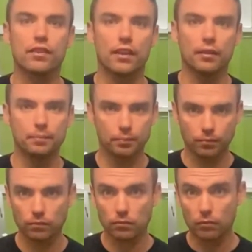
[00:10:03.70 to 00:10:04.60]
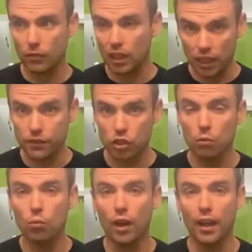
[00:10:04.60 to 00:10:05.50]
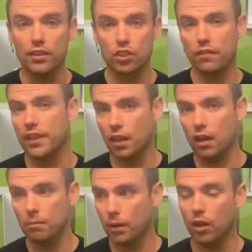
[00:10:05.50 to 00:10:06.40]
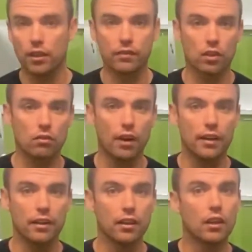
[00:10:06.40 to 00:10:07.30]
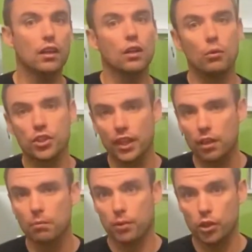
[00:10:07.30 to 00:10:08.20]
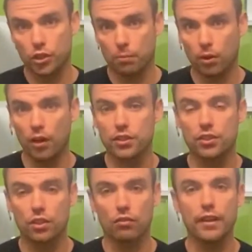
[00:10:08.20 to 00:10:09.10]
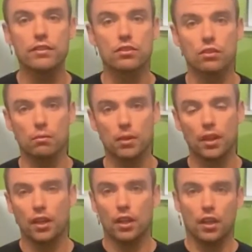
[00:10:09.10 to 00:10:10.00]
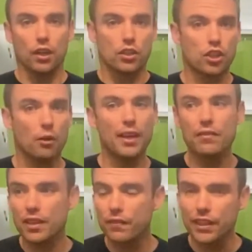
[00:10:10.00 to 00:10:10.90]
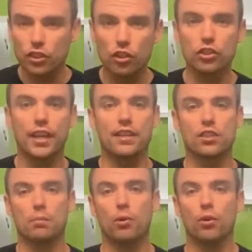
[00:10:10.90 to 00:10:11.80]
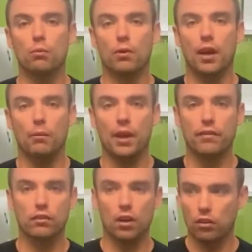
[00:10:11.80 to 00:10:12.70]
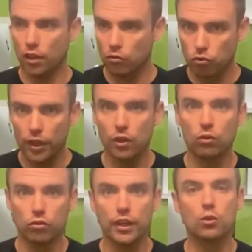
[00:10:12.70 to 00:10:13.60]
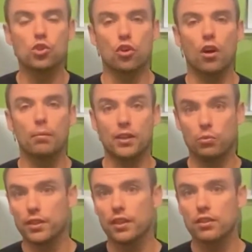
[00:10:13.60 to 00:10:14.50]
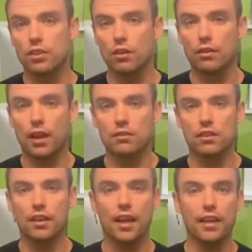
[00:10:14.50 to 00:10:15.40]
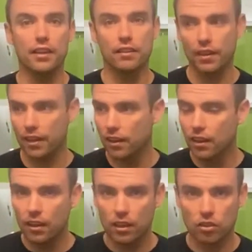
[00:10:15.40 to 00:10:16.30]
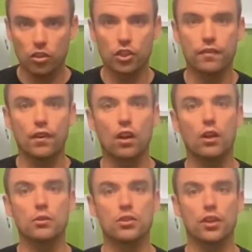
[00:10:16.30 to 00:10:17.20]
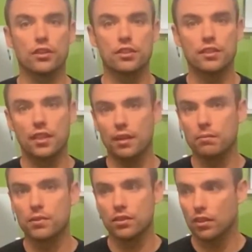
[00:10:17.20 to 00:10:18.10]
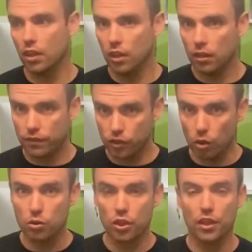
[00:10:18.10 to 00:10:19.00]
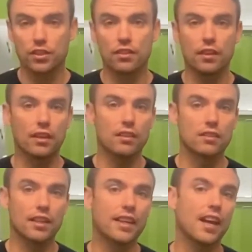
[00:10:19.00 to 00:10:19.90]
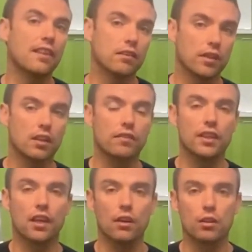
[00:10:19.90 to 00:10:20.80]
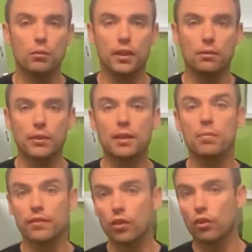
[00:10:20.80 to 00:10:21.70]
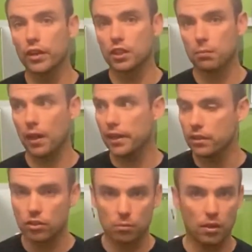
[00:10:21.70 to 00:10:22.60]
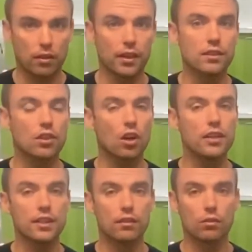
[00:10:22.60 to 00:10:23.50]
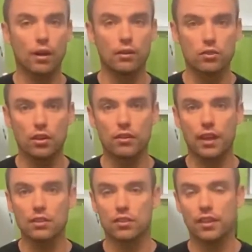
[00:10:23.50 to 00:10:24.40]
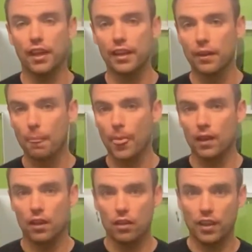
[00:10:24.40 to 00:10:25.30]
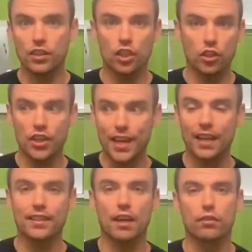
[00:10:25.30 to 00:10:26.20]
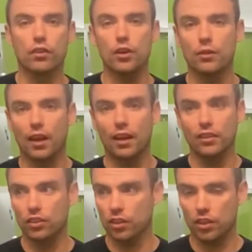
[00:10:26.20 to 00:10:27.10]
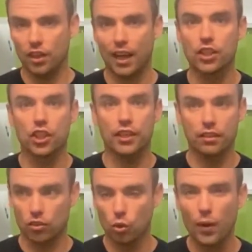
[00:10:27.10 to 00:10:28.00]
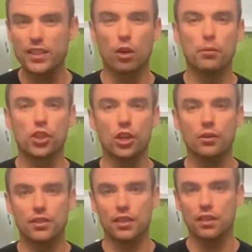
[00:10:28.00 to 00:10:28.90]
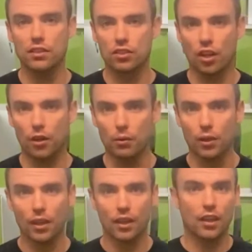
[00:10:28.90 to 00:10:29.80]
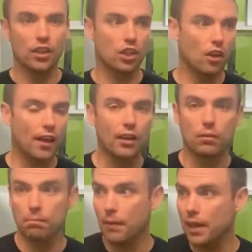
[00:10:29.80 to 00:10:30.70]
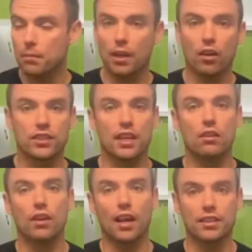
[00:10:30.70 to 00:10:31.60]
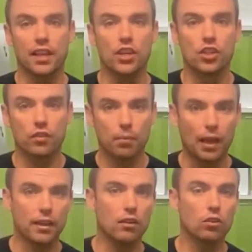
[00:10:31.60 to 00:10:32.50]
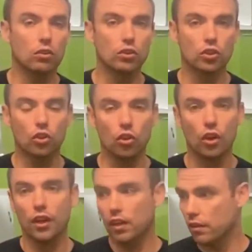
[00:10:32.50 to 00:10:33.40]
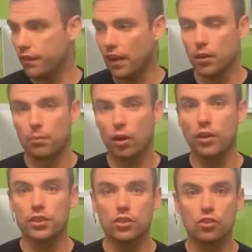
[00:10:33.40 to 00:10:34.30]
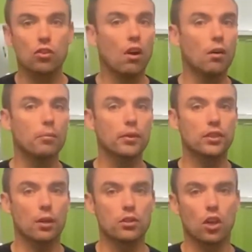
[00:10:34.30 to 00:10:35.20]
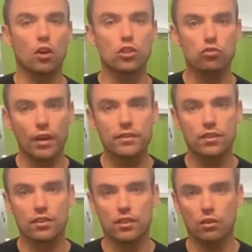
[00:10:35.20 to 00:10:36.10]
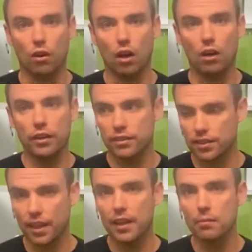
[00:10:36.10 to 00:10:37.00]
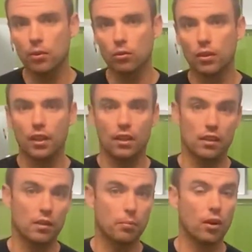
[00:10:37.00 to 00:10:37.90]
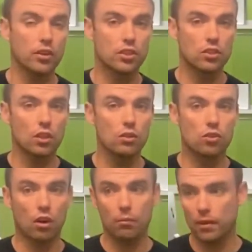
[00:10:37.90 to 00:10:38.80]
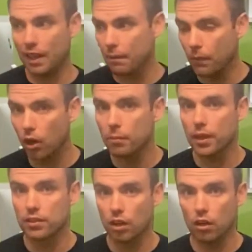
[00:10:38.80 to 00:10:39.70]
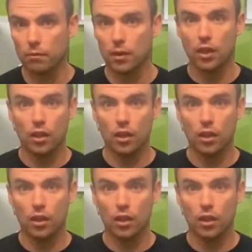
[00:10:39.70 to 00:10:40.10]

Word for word: to then live somewhere, and so if they can't buy, they've got to rent, which then can push the prices of the rents up. So even if it does get to the point where we have a real drop, as we did in 2008, then as long as you follow certain tips and do certain things, and again, the video that we did before explained some of the things that I did throughout 2008, then, you know, you can get through that, and, you know, you'll actually, there's always opportunities. So, you know, that may be, like, say, the relaxation of planning laws, or the fact that prices drop. You know, as long as rents are still high and stable, and if prices do drop, then that might be a time